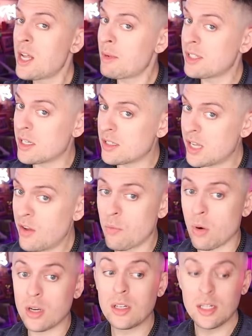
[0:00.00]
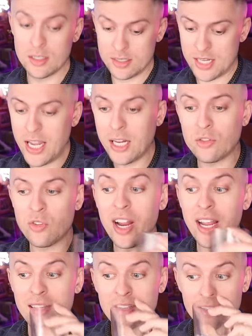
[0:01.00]
time I say safe word, take a
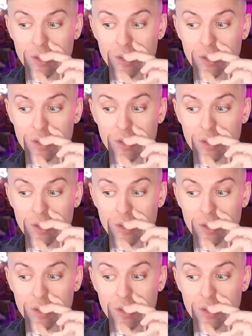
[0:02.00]
drink.